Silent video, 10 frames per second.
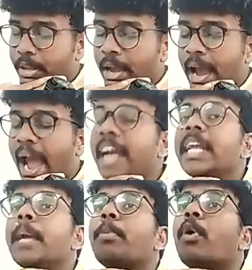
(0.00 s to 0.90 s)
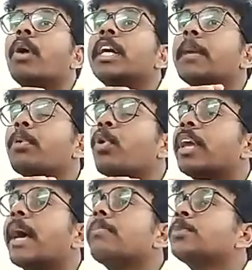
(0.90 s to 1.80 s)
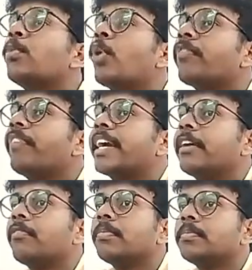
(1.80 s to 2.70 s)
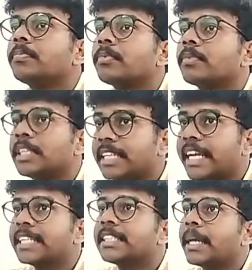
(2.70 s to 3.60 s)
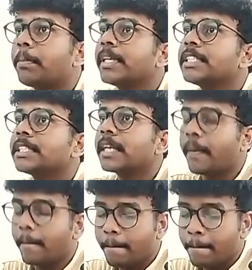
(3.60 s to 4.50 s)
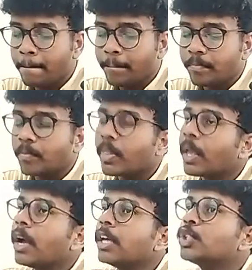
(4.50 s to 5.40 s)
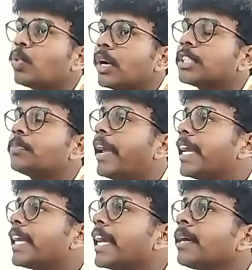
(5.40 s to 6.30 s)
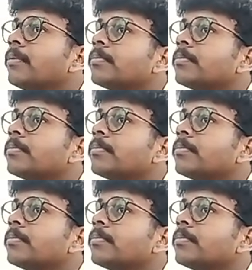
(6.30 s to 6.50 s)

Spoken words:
anti-poverty programs more effective. The second step is towards making